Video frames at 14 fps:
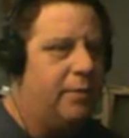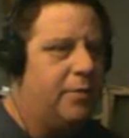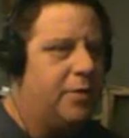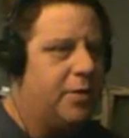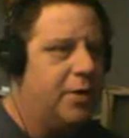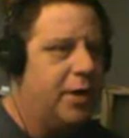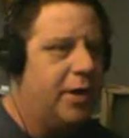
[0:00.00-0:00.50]
Yep,
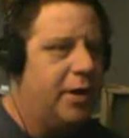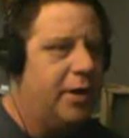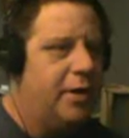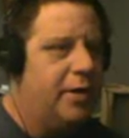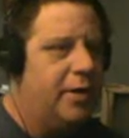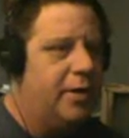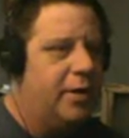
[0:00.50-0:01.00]
sure did.
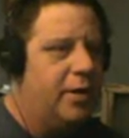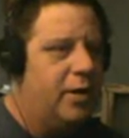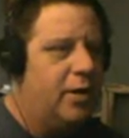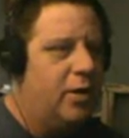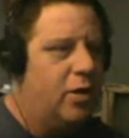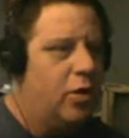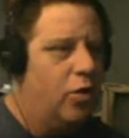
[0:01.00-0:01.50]

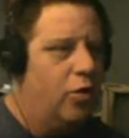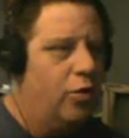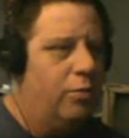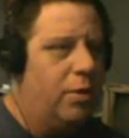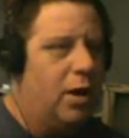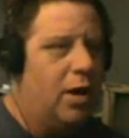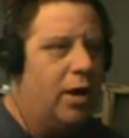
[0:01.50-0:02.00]

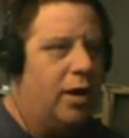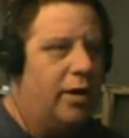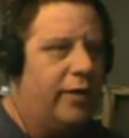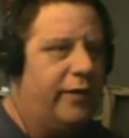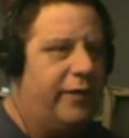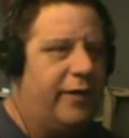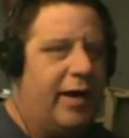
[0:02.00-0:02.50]
Gold
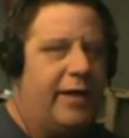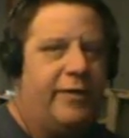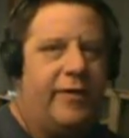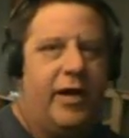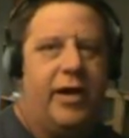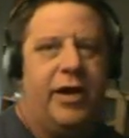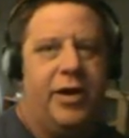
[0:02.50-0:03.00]
bars,
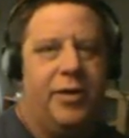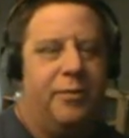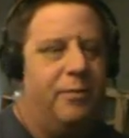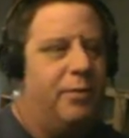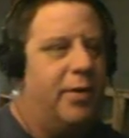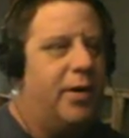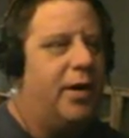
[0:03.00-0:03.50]

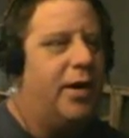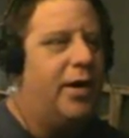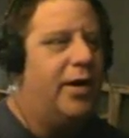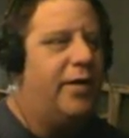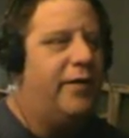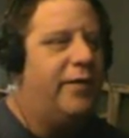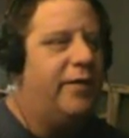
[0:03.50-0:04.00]
titanium
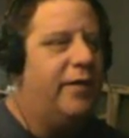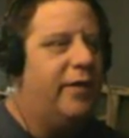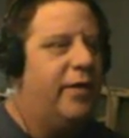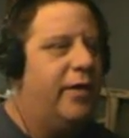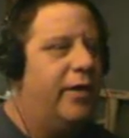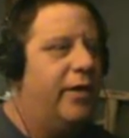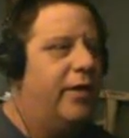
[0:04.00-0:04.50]
bars,
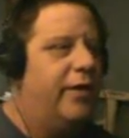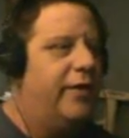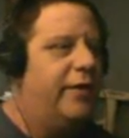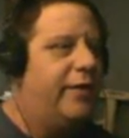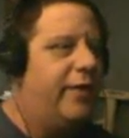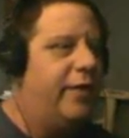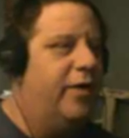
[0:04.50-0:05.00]

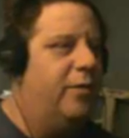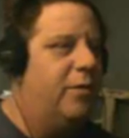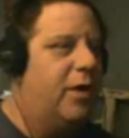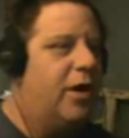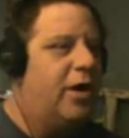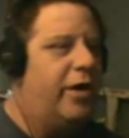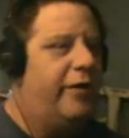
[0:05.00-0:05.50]
steel
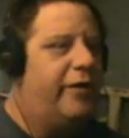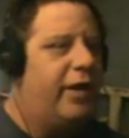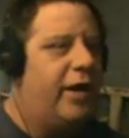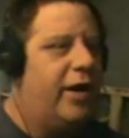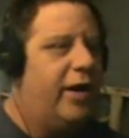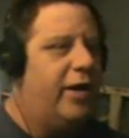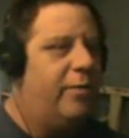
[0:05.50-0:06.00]
bars,
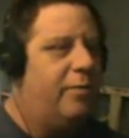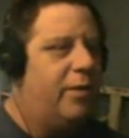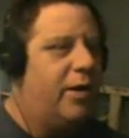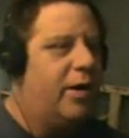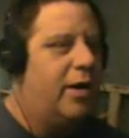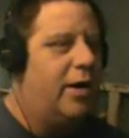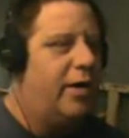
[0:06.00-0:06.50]
iron
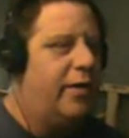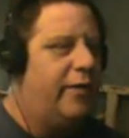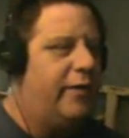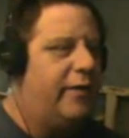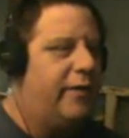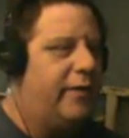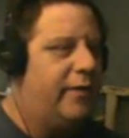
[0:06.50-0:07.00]

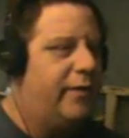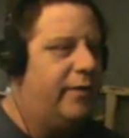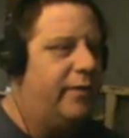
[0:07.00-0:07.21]
bars.